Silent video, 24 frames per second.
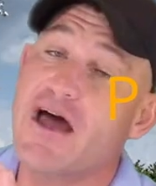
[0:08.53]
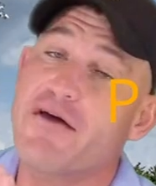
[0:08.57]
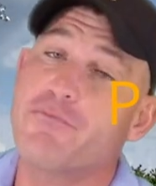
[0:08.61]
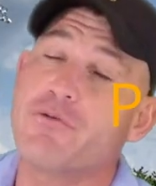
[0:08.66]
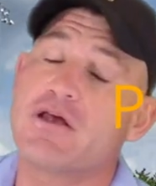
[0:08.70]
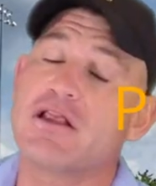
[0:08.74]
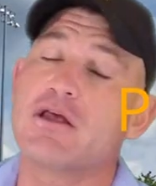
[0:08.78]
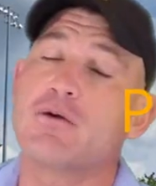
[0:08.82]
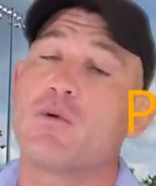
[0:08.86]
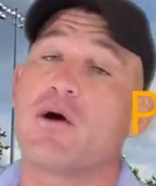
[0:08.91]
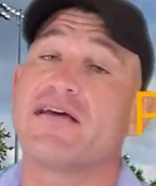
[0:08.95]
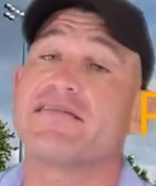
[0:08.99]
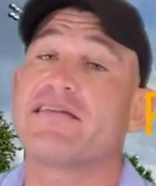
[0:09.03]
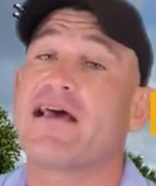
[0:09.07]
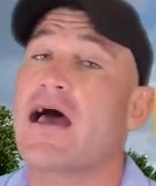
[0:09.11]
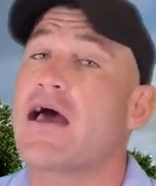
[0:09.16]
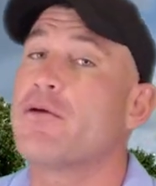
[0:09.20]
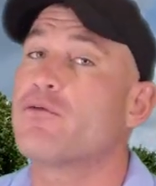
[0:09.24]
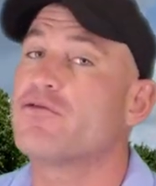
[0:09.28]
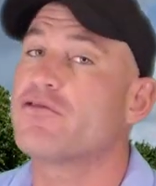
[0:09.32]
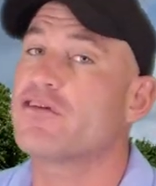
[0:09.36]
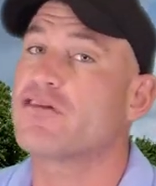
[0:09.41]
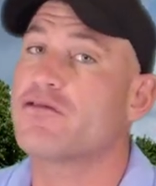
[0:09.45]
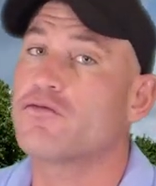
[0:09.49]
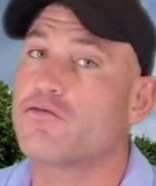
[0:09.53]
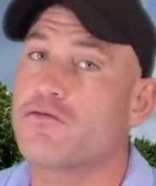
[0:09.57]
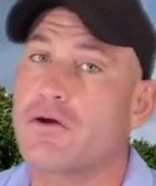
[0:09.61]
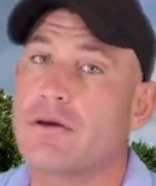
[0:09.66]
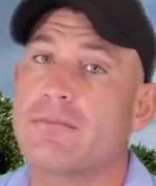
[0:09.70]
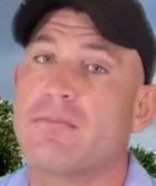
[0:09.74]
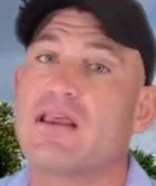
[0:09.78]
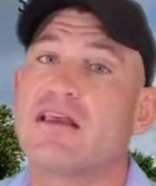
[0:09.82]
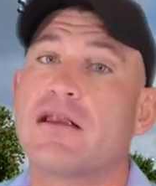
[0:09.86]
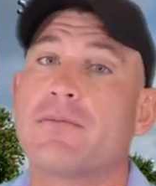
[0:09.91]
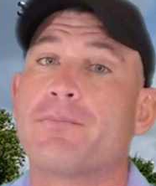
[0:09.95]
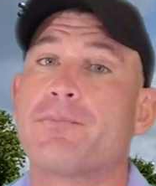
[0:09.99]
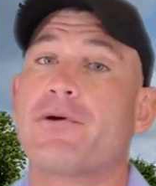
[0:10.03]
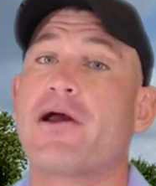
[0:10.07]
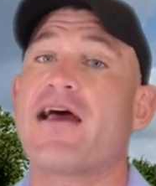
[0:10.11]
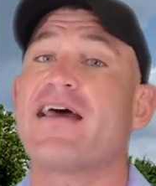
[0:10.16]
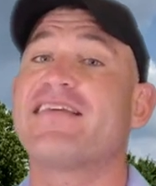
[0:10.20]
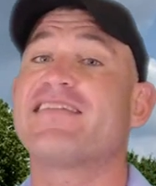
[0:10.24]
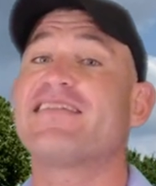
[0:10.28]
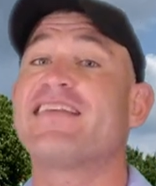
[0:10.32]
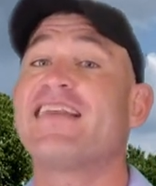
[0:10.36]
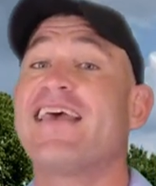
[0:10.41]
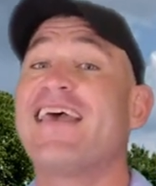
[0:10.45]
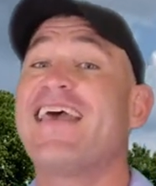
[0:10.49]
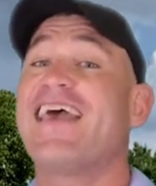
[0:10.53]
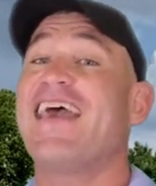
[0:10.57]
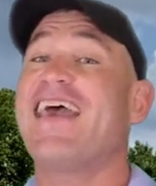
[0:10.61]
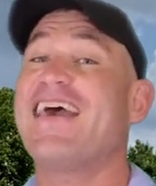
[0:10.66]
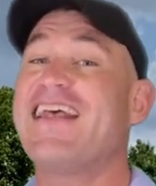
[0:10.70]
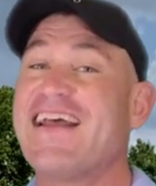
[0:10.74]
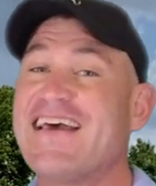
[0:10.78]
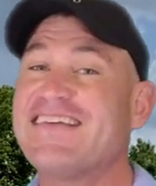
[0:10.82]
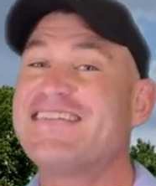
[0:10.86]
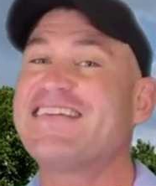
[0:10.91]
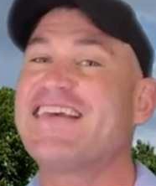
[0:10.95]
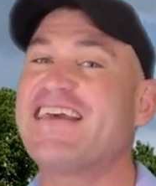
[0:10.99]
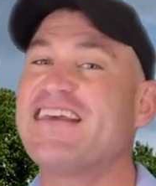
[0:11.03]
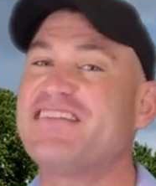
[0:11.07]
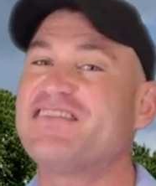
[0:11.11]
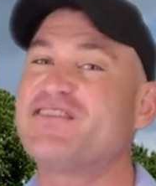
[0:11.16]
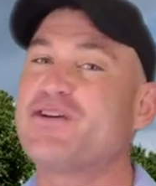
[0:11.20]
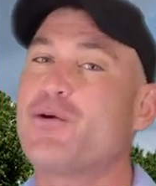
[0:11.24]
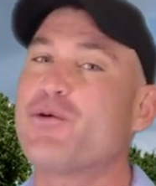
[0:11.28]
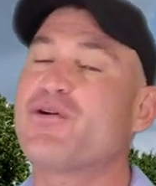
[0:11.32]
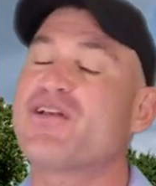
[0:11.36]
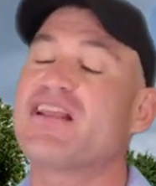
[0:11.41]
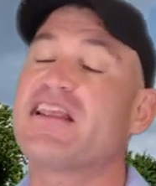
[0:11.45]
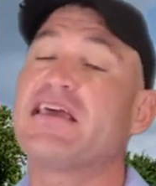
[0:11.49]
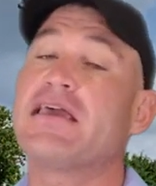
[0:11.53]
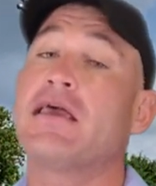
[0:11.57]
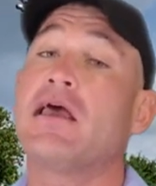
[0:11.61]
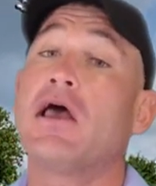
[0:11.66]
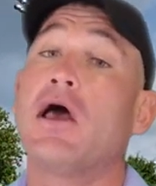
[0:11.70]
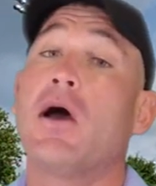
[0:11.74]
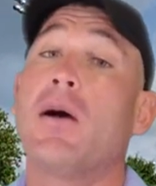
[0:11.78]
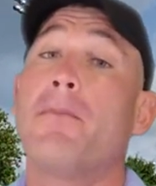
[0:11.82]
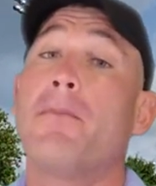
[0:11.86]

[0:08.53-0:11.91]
I really was. I was extremely depressed, and I say it jokingly,